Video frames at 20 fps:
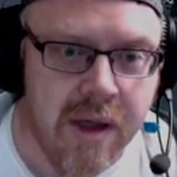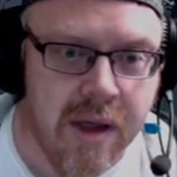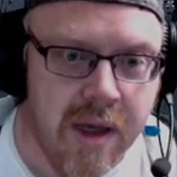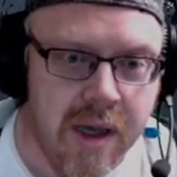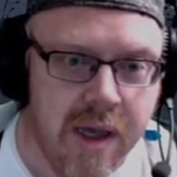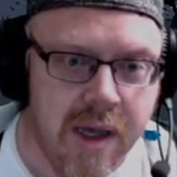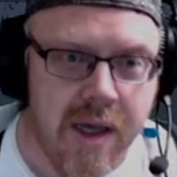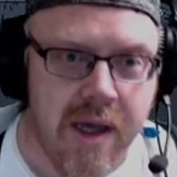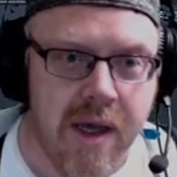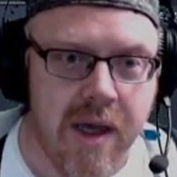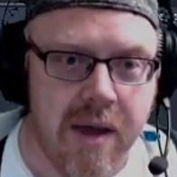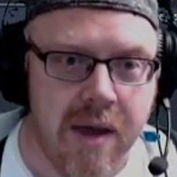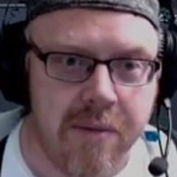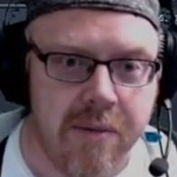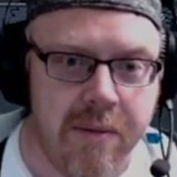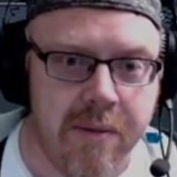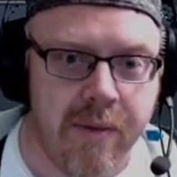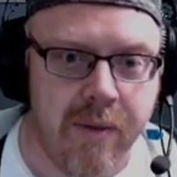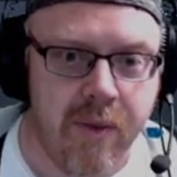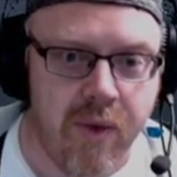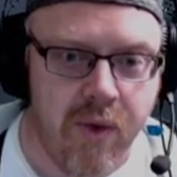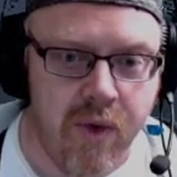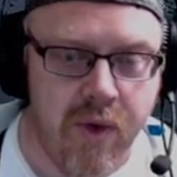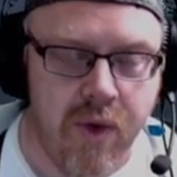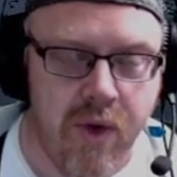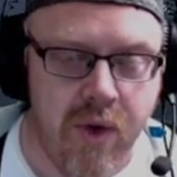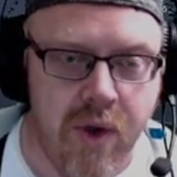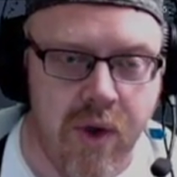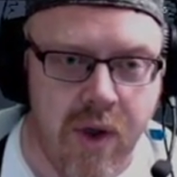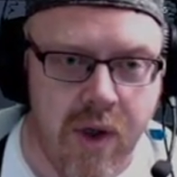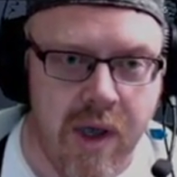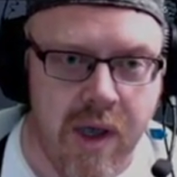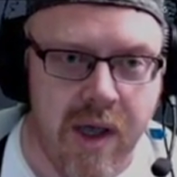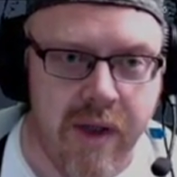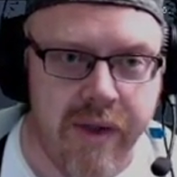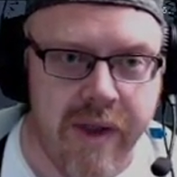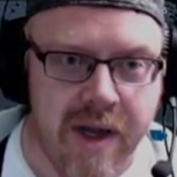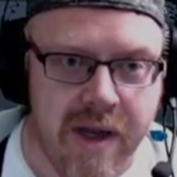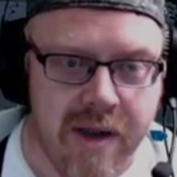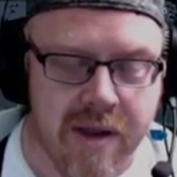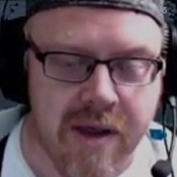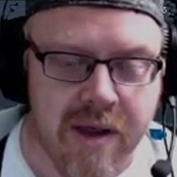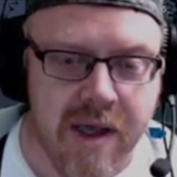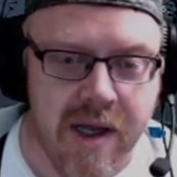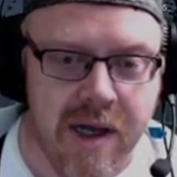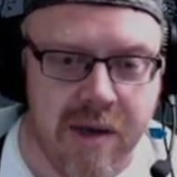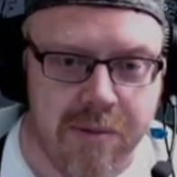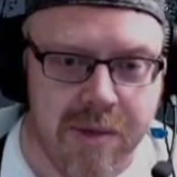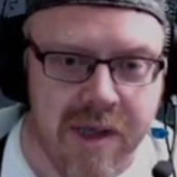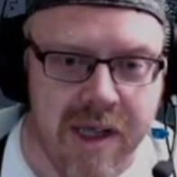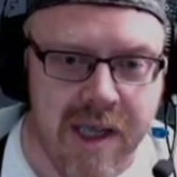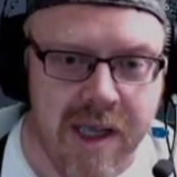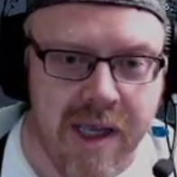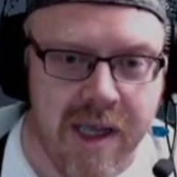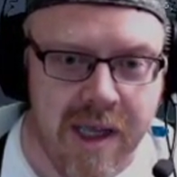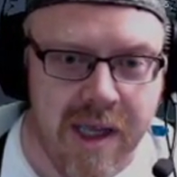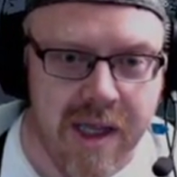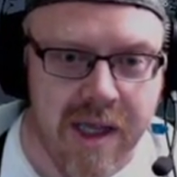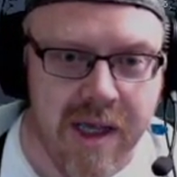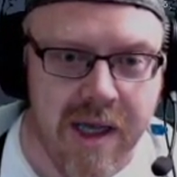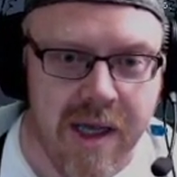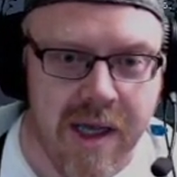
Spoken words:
and then it's going to be,